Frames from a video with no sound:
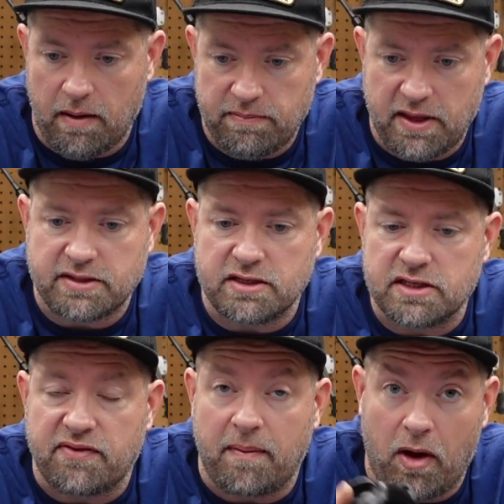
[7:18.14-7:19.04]
These are
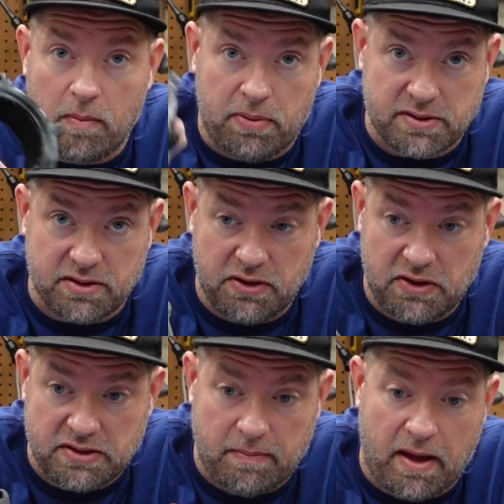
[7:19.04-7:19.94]
just for my own personal
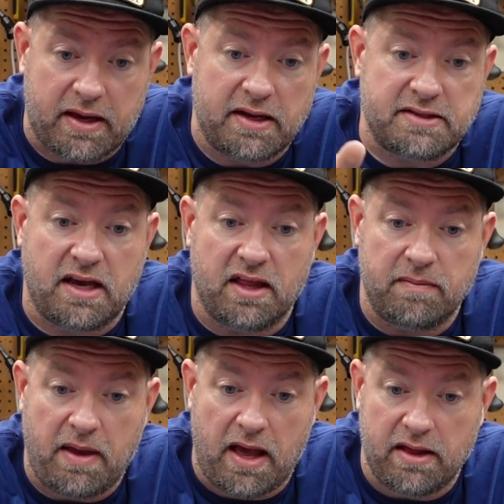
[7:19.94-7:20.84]
use. I'm not going to sell
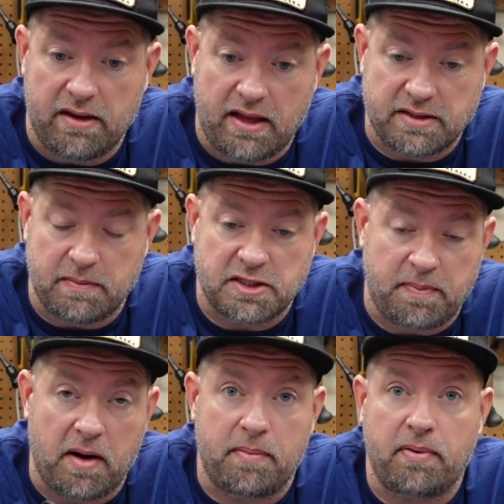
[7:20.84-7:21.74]
them. Alan has a much
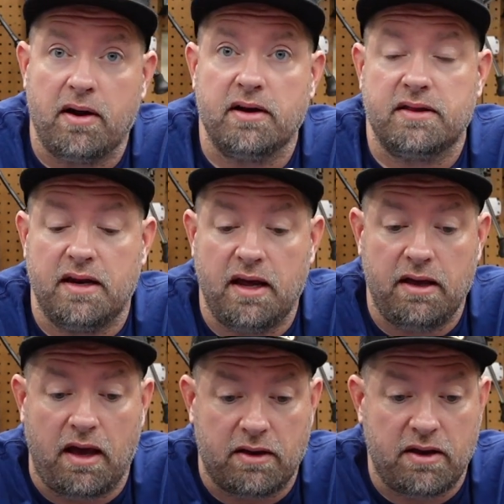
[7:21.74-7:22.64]
better product than
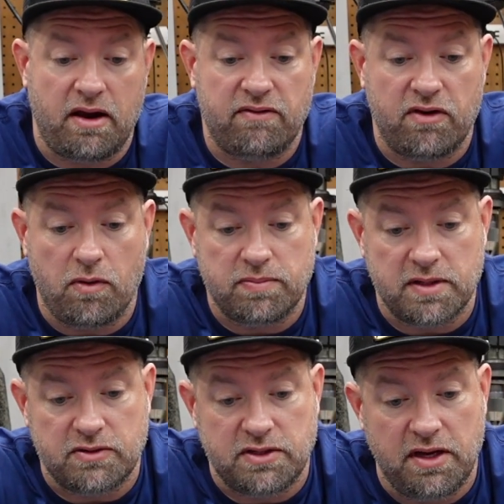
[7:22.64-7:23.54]
I could ever hope
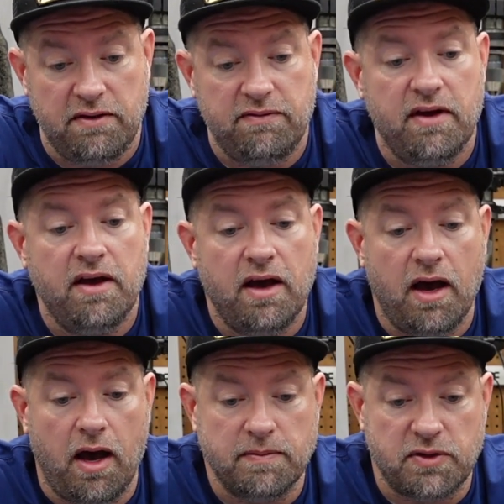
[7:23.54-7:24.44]
to achieve.
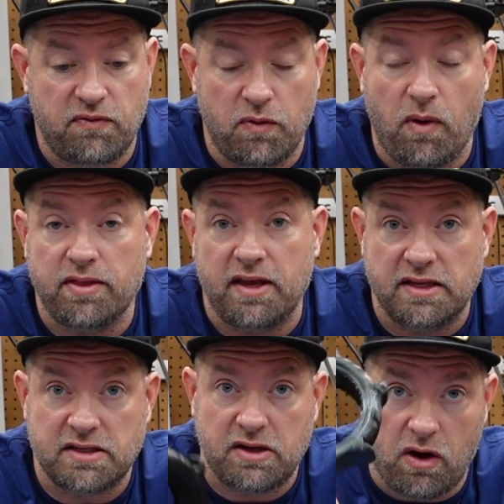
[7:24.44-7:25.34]
So if you want
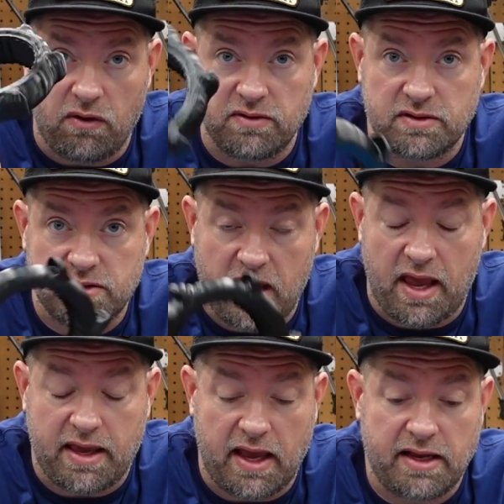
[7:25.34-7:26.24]
these, go over to
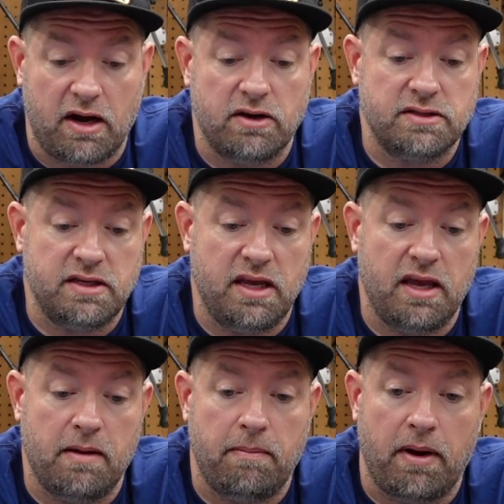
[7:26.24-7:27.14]

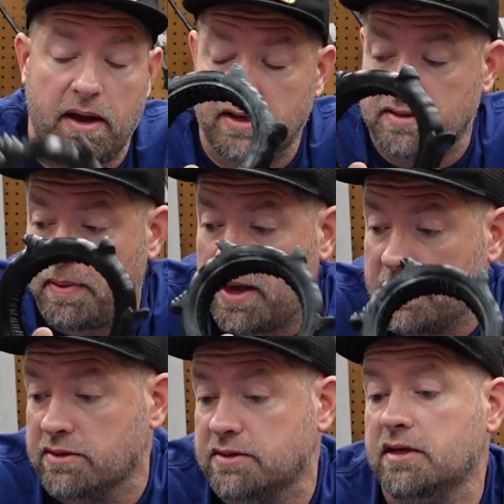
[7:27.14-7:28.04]
AKRC and buy his
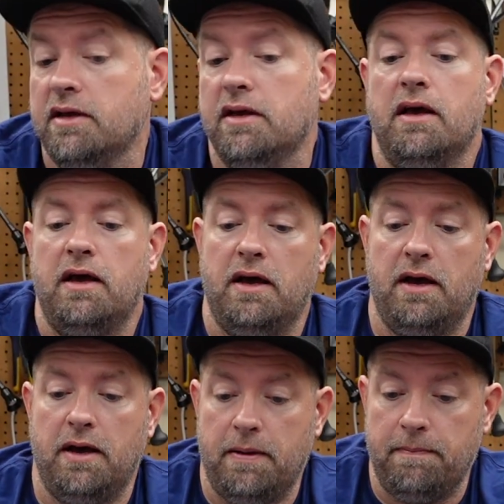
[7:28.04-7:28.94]
paddles.
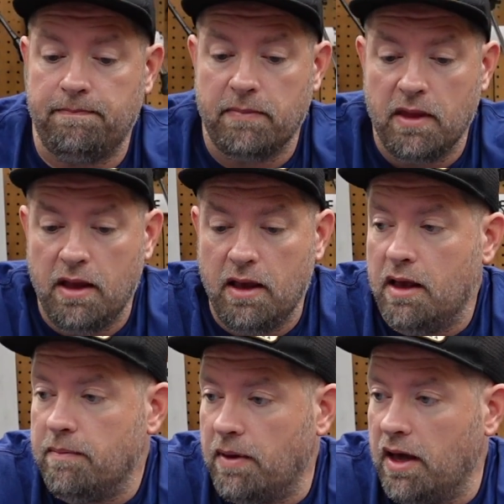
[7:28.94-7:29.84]

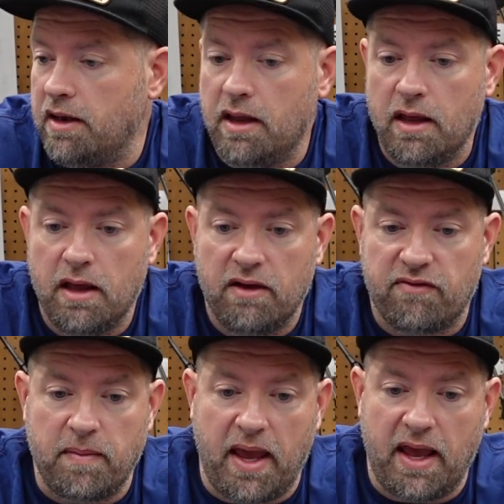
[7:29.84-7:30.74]
But
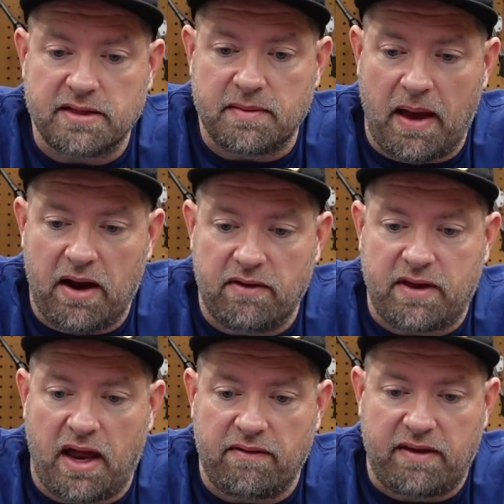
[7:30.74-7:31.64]
for me, it's a matter of
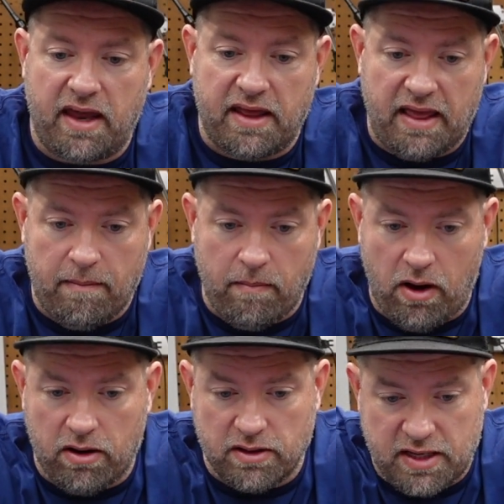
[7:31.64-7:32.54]
kind of getting that
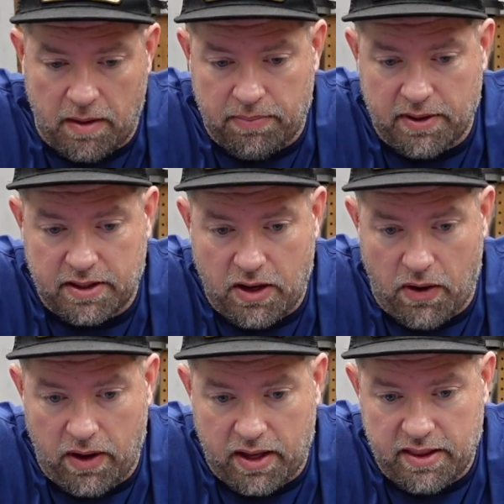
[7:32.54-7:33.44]
model template
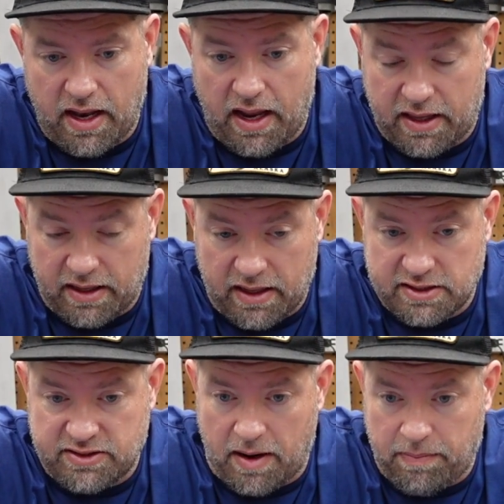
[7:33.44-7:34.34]
going, and then I can
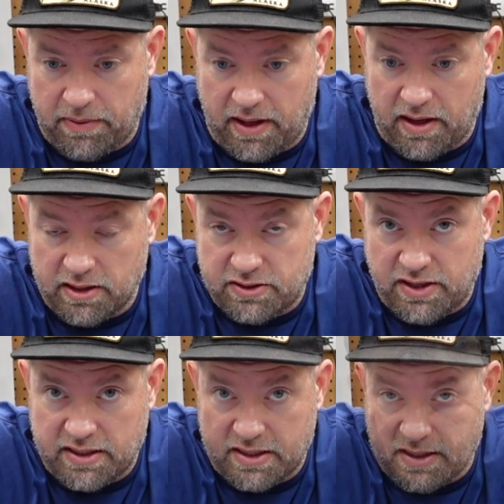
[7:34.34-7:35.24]
extrapolate on
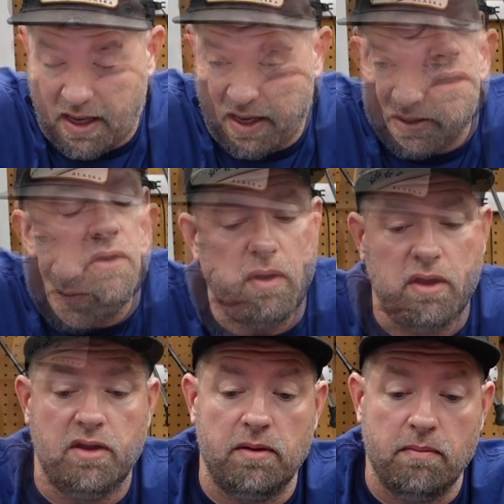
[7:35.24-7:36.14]
tread designs,
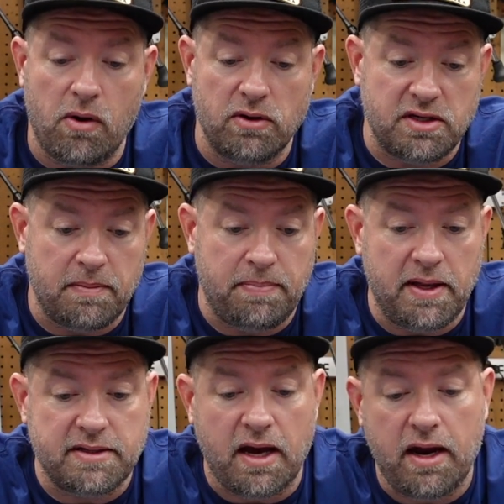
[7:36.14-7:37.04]
whether they're
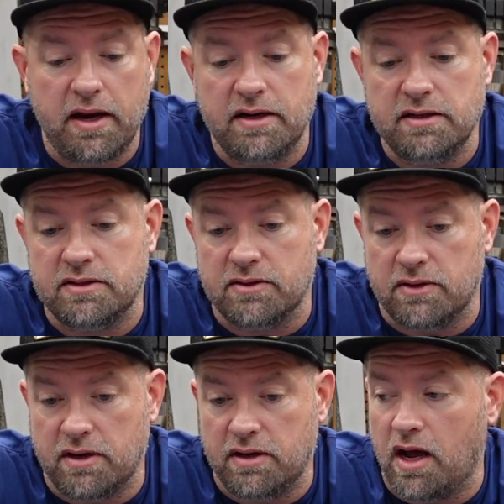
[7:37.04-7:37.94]
MotoGP tires
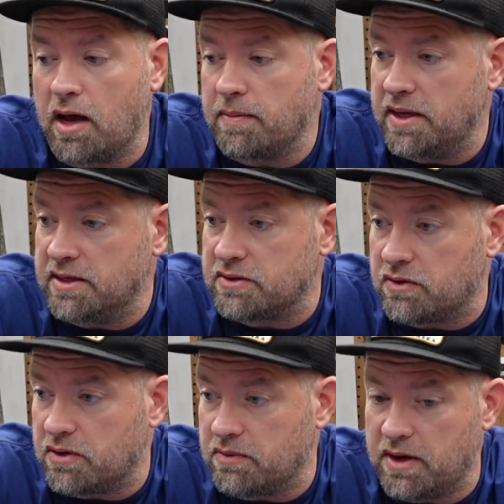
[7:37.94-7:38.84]
or knobbies
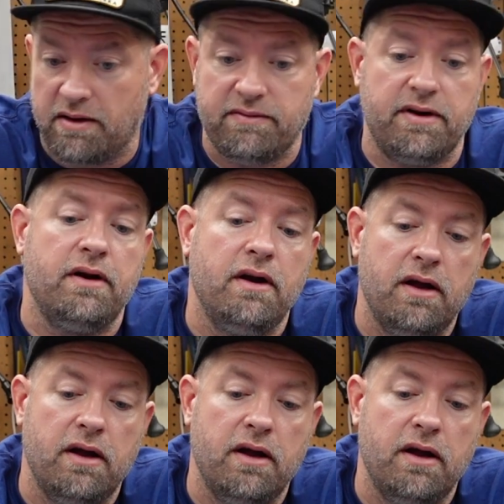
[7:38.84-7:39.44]
or whatever.